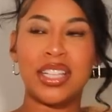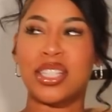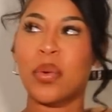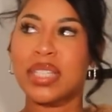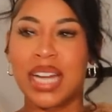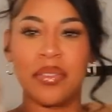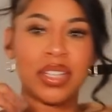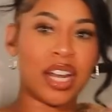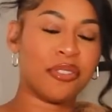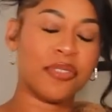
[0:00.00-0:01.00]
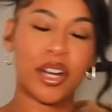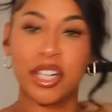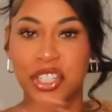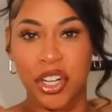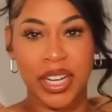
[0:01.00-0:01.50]
So we did have a lot of
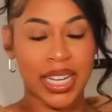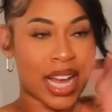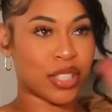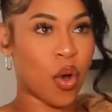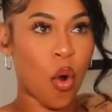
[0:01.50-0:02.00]
furniture. He has a